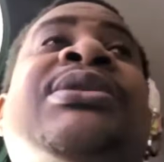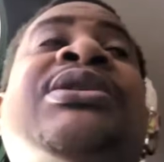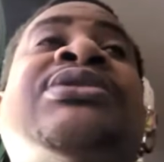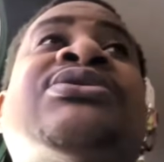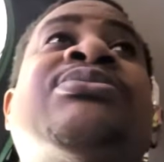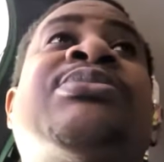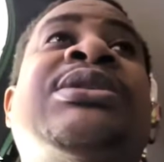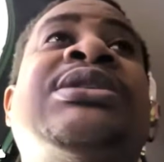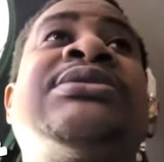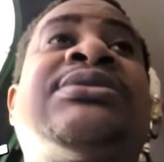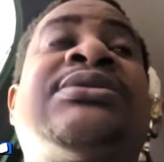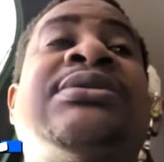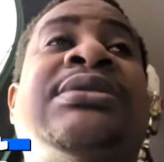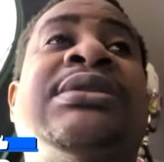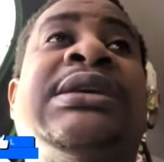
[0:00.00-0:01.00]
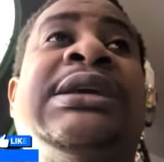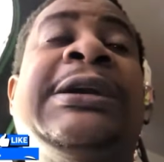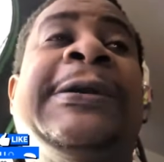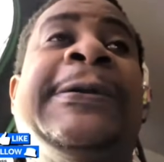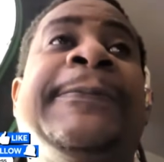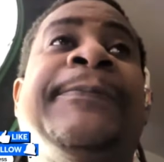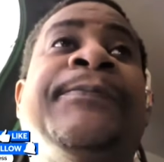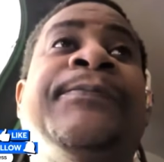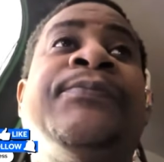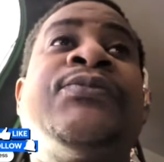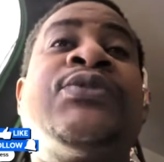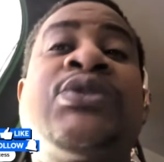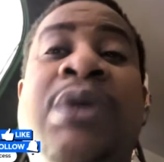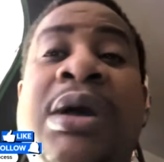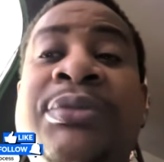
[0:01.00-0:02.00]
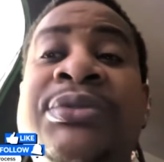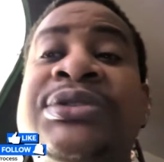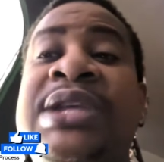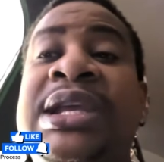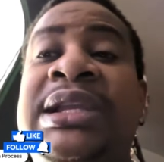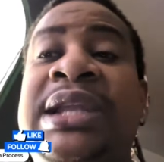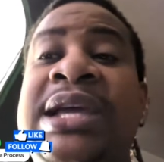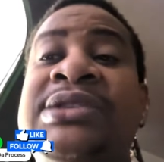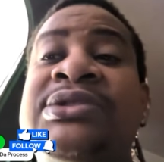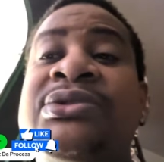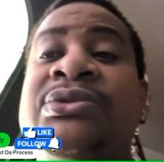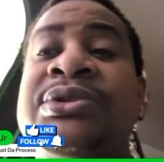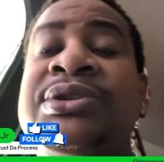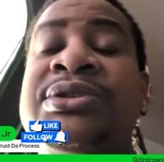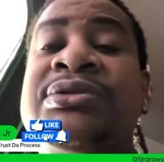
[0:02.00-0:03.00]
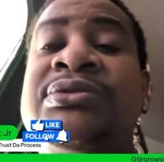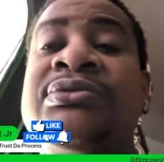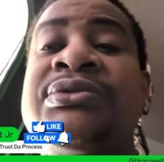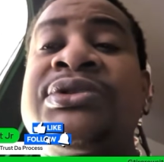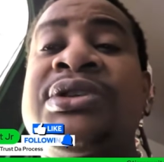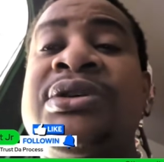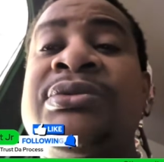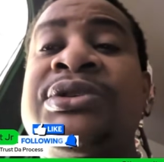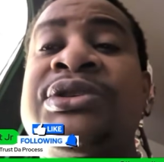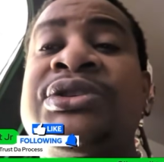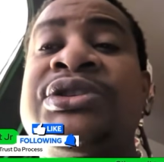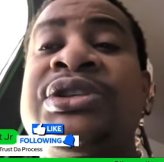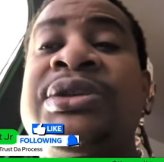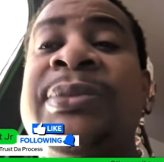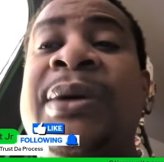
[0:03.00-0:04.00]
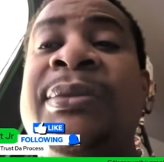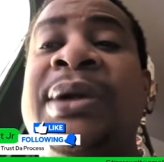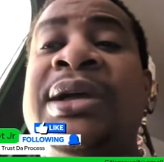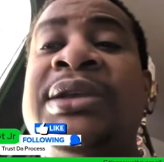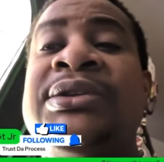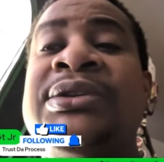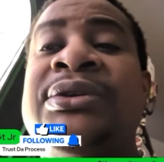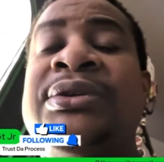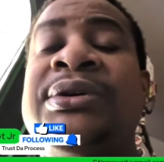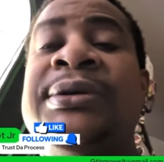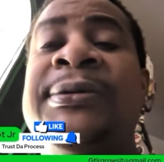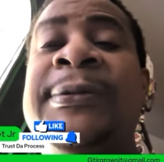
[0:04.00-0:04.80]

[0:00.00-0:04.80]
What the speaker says: piece. So I would say light source. What's up with you, G Mama? How you doing?